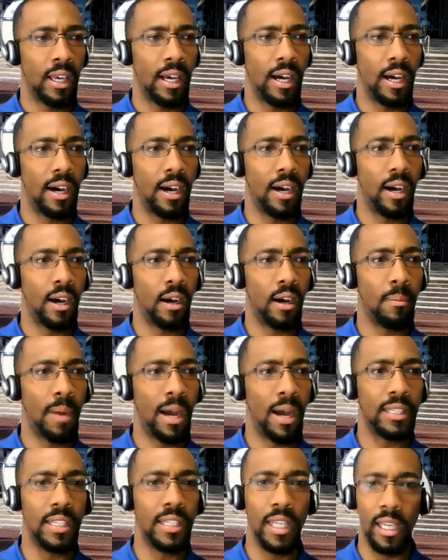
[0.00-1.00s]

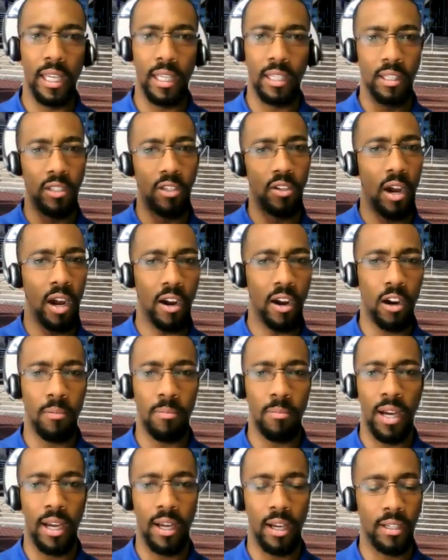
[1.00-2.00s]
I did, I
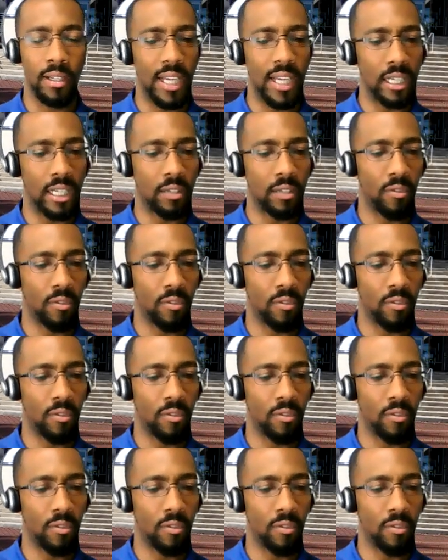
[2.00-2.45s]
heard my Dr.